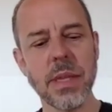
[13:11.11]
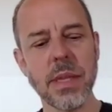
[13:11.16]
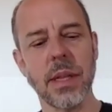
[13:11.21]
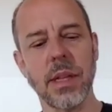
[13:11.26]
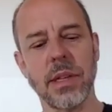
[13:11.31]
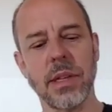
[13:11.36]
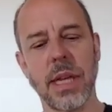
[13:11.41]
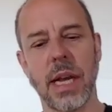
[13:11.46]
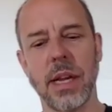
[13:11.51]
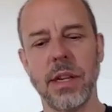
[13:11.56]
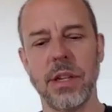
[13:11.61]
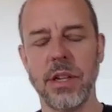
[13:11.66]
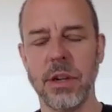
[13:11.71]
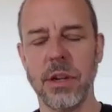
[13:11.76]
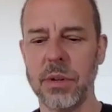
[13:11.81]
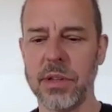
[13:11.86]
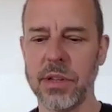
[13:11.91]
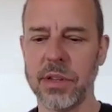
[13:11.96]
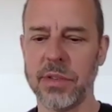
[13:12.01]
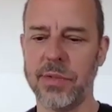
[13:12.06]
this had to do
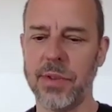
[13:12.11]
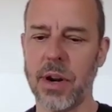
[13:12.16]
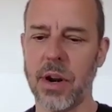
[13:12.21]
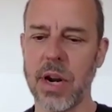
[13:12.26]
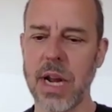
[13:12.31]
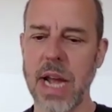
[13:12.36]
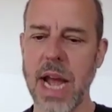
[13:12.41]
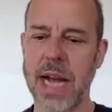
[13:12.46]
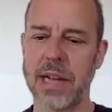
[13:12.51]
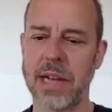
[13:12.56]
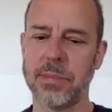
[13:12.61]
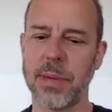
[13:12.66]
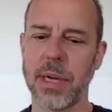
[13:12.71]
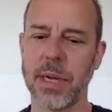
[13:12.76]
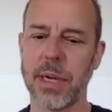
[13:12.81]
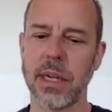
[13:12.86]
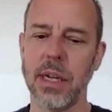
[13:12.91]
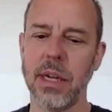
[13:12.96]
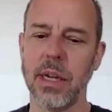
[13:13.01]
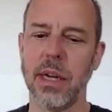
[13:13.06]
with this very
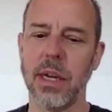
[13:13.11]
aspect